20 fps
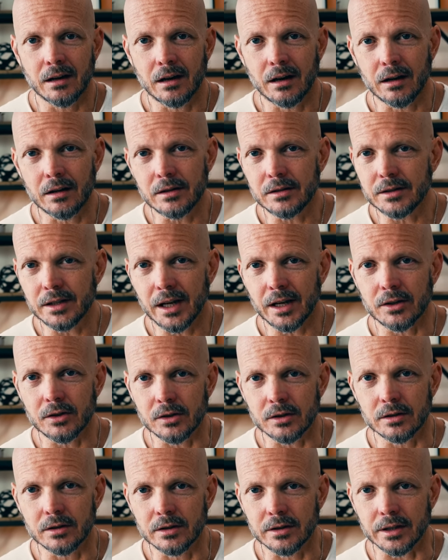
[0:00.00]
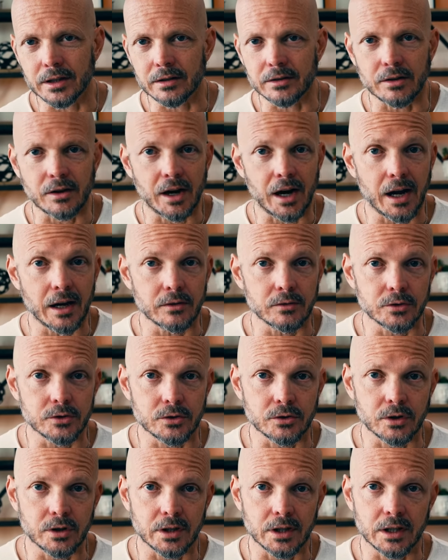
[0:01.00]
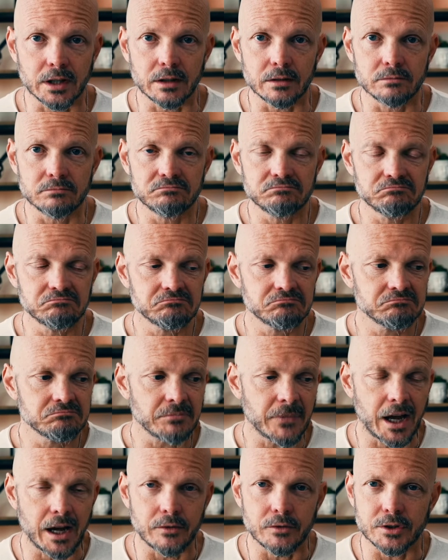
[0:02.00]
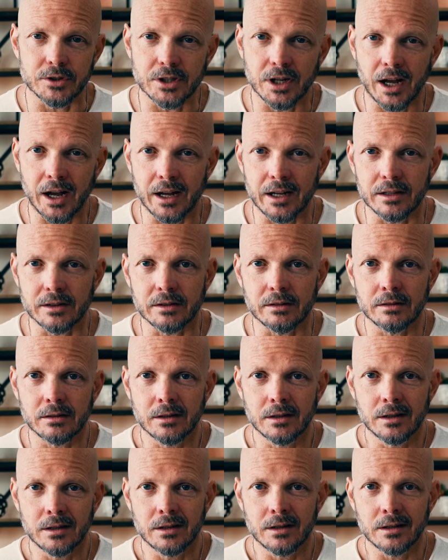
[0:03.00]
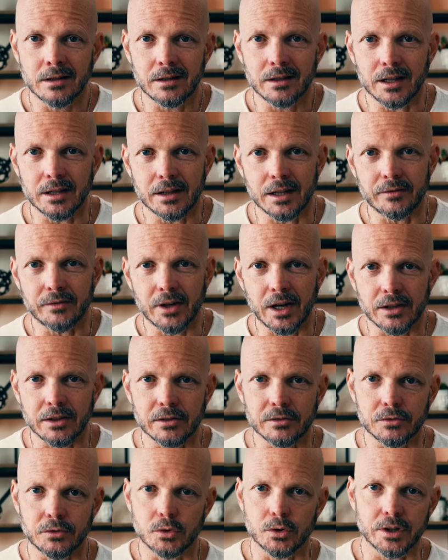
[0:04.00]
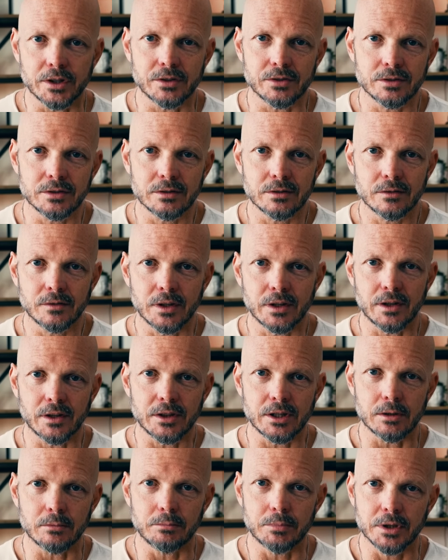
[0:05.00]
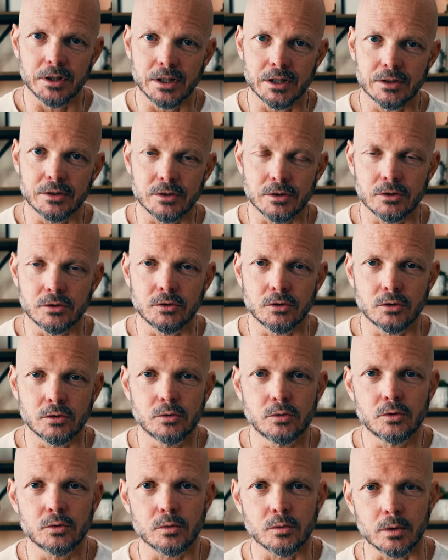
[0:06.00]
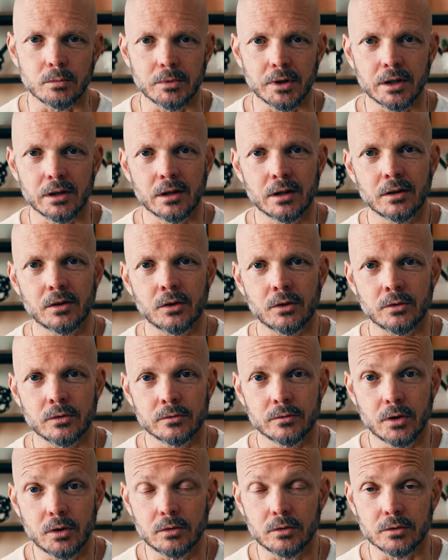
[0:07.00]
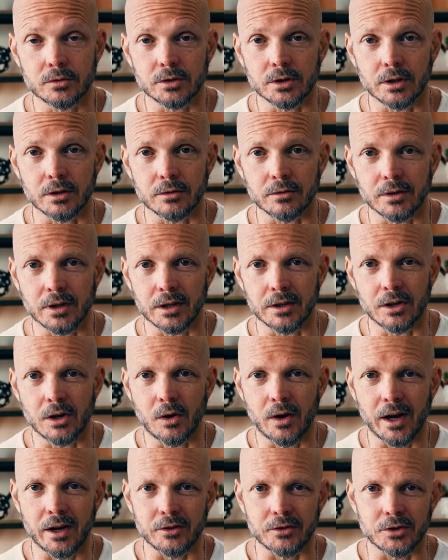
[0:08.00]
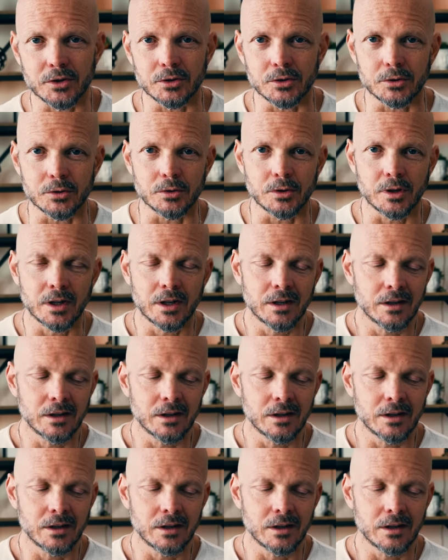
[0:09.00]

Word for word: aren't that good looking. They're average looking, average height, yet they've got the voice. They got the ability to seduce women through vocal tone. They know how to